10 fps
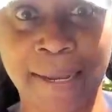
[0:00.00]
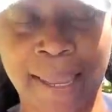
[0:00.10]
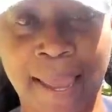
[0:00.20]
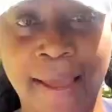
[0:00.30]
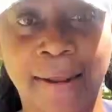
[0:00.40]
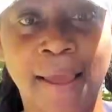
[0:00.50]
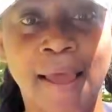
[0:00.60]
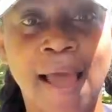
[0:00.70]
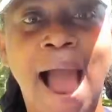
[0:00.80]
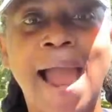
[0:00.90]
again.
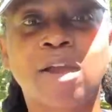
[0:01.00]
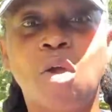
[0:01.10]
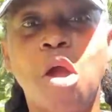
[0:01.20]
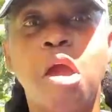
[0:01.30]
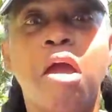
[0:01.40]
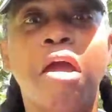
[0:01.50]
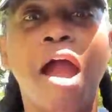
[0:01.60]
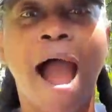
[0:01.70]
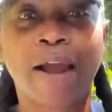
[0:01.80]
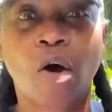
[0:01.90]
I
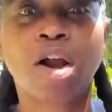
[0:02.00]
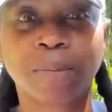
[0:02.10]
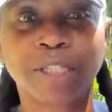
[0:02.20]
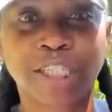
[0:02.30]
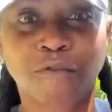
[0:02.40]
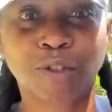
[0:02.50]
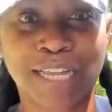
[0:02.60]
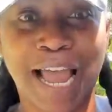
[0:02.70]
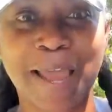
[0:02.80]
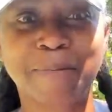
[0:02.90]
called him several
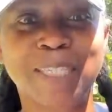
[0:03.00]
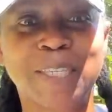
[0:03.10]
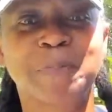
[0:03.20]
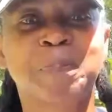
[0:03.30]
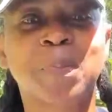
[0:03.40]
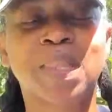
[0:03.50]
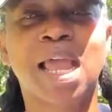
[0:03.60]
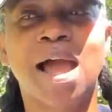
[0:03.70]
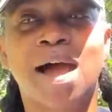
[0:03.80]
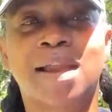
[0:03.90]
times.
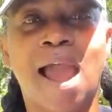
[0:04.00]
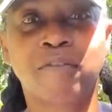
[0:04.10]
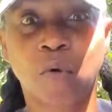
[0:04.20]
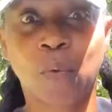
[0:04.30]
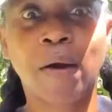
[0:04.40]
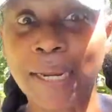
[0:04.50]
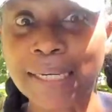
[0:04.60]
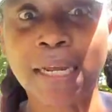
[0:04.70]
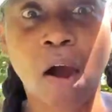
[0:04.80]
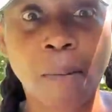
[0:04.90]
After a while, he
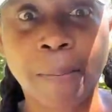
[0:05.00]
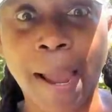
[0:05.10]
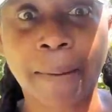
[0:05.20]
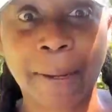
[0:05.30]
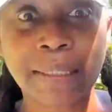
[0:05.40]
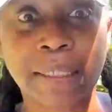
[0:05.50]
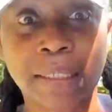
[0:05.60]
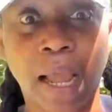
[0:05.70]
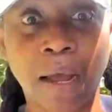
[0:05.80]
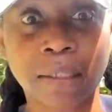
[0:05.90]
did call me back,
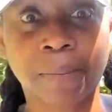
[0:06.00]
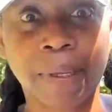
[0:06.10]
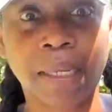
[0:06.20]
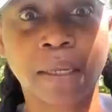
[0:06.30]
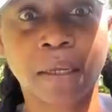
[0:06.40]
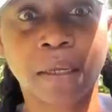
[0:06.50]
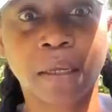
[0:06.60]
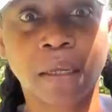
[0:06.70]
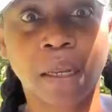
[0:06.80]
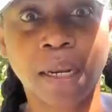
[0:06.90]
basically asking me
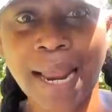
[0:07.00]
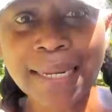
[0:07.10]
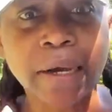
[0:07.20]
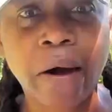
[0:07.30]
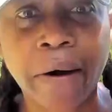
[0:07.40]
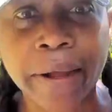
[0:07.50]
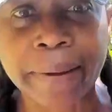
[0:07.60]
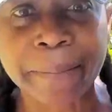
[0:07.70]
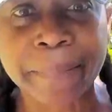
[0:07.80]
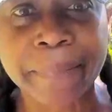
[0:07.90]
not to call
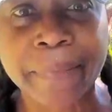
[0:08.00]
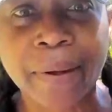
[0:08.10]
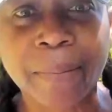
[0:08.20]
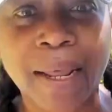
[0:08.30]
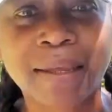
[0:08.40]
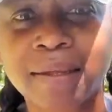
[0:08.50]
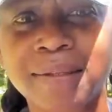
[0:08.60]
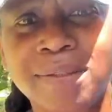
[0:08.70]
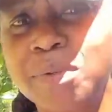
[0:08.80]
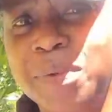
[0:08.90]
him. I'm like,
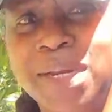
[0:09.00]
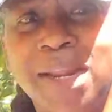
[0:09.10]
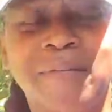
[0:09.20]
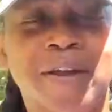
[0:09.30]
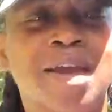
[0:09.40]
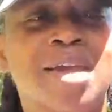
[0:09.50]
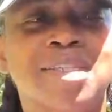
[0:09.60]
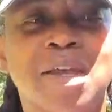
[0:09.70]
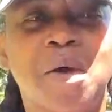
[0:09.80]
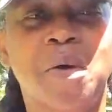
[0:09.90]
do whatever.
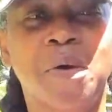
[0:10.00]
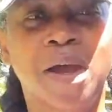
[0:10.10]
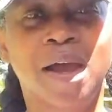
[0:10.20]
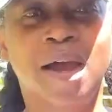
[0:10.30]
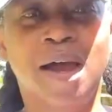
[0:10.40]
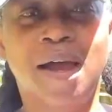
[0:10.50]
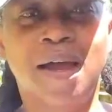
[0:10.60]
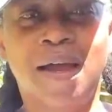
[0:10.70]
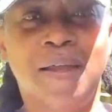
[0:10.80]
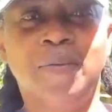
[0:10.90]
So
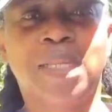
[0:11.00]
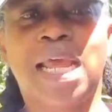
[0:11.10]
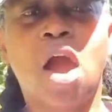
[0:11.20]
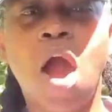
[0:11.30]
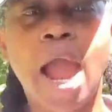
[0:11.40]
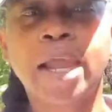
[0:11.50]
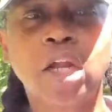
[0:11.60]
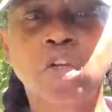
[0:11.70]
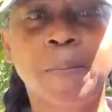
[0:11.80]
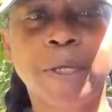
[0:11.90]
he was like, oh, I
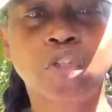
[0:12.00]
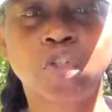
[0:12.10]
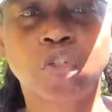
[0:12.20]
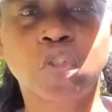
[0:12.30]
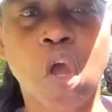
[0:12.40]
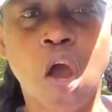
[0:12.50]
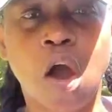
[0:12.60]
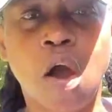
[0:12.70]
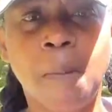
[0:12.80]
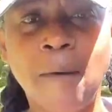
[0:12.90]
got your messages.
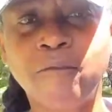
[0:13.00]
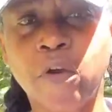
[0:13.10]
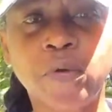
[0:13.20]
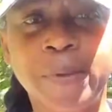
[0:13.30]
I'm very